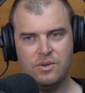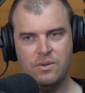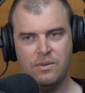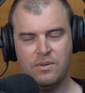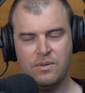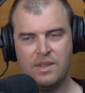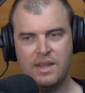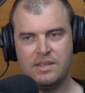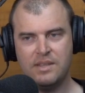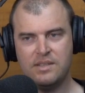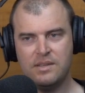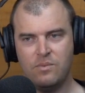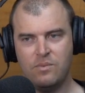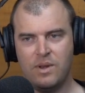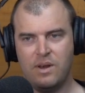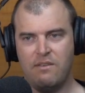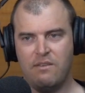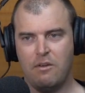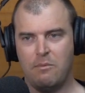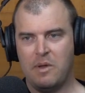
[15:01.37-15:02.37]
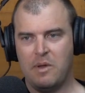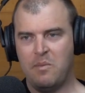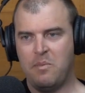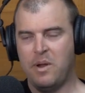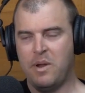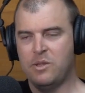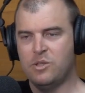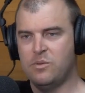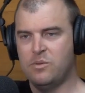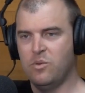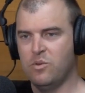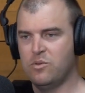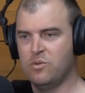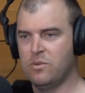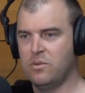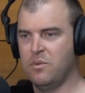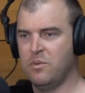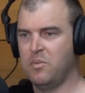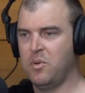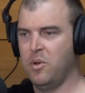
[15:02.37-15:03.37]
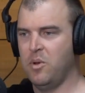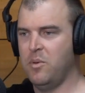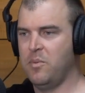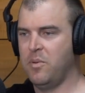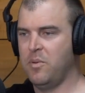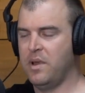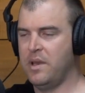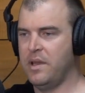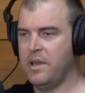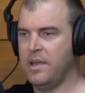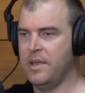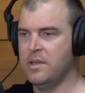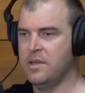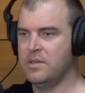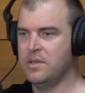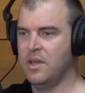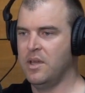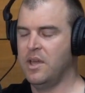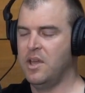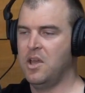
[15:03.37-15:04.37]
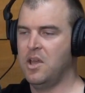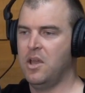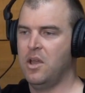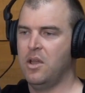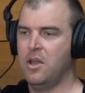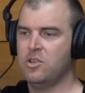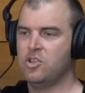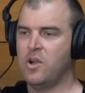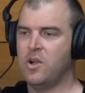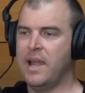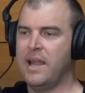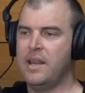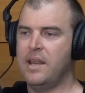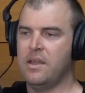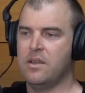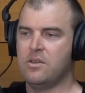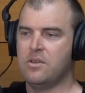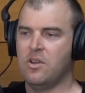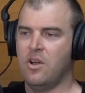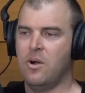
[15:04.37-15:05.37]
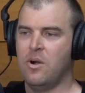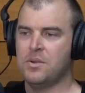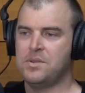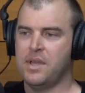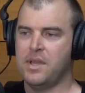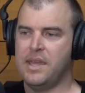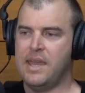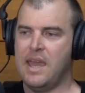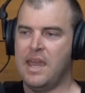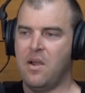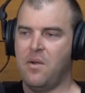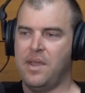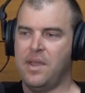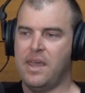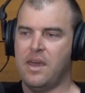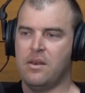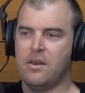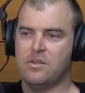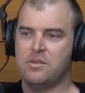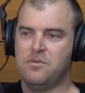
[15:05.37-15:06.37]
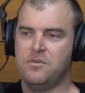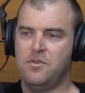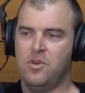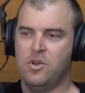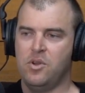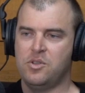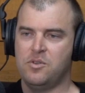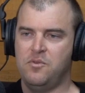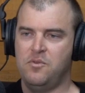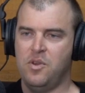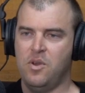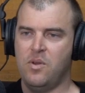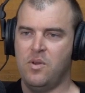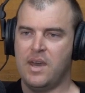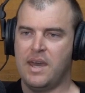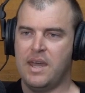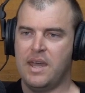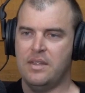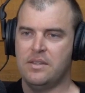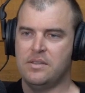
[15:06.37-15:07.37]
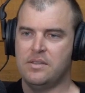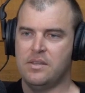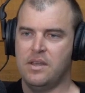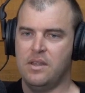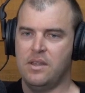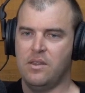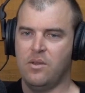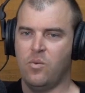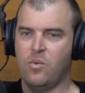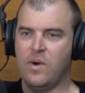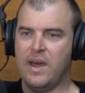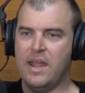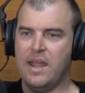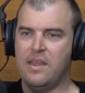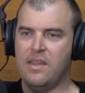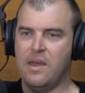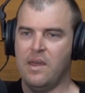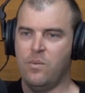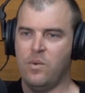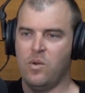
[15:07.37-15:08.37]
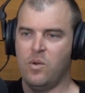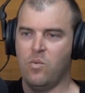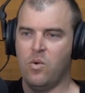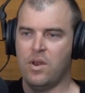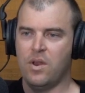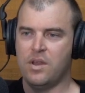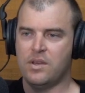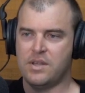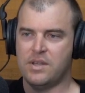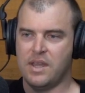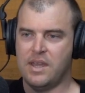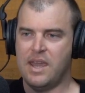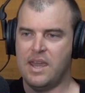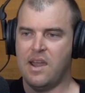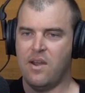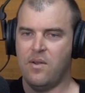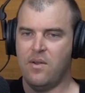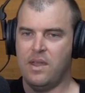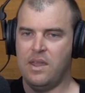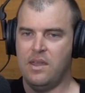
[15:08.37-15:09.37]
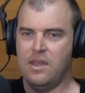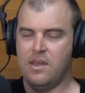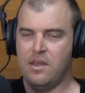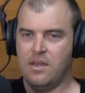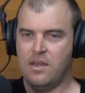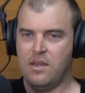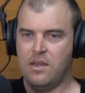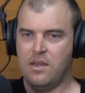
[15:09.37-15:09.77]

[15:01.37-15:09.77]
you. That's one of our big principles from the blueprint, is training a dog to carry out its first few hunts in the way that we want it to carry